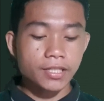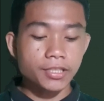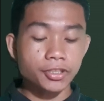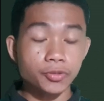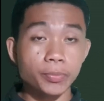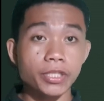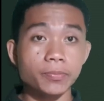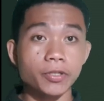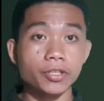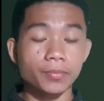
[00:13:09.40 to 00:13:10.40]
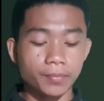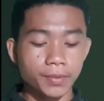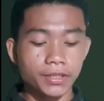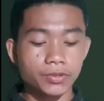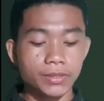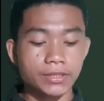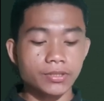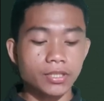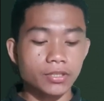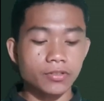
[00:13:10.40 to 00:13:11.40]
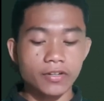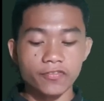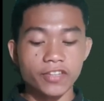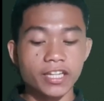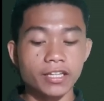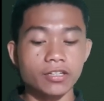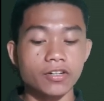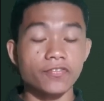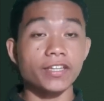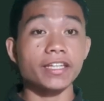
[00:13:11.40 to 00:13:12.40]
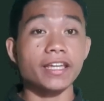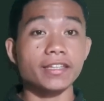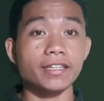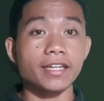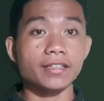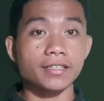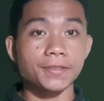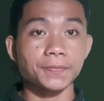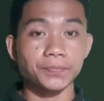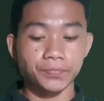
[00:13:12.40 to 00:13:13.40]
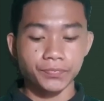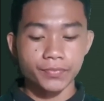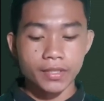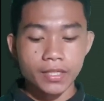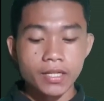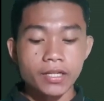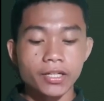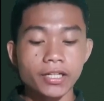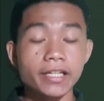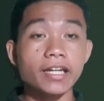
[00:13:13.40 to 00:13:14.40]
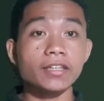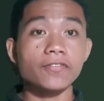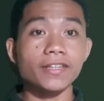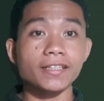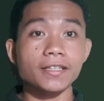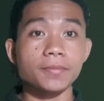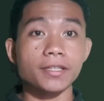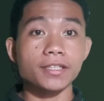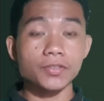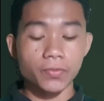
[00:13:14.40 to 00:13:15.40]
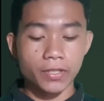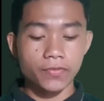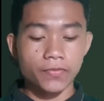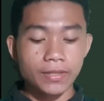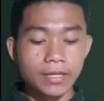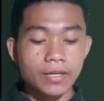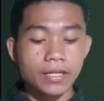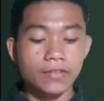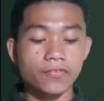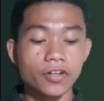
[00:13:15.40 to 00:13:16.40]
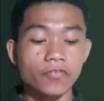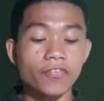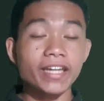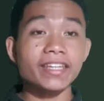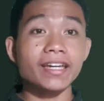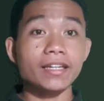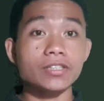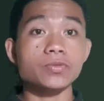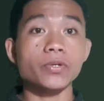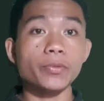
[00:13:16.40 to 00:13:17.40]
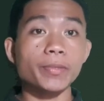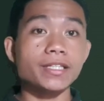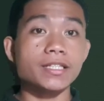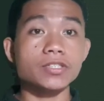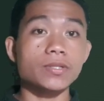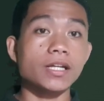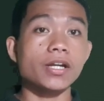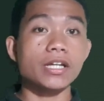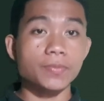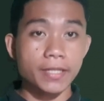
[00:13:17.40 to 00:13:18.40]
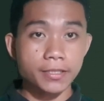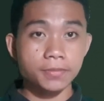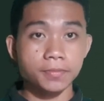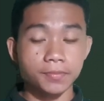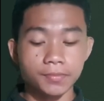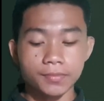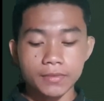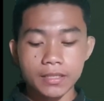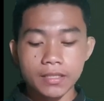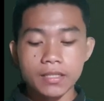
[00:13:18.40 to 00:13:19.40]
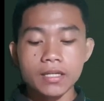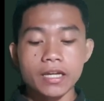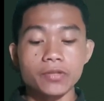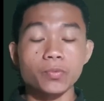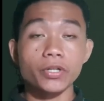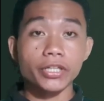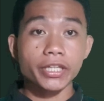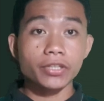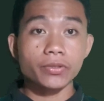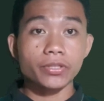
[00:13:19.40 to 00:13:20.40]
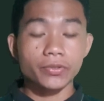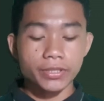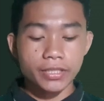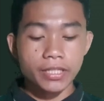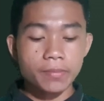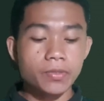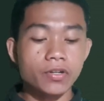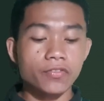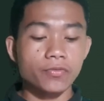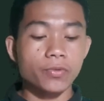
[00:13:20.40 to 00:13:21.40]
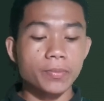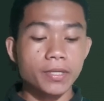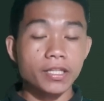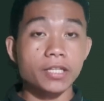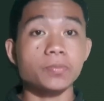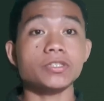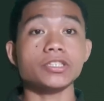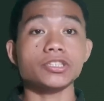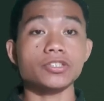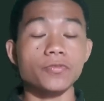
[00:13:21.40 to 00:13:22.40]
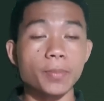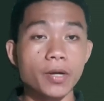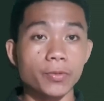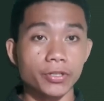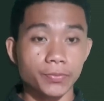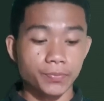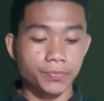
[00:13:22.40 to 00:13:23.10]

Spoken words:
harder to pinpoint, but it was thought to have taken off in the 1990s. Early activism in this wave involved fighting against workplace sexual harassment and working to increase the number of women in positions of power.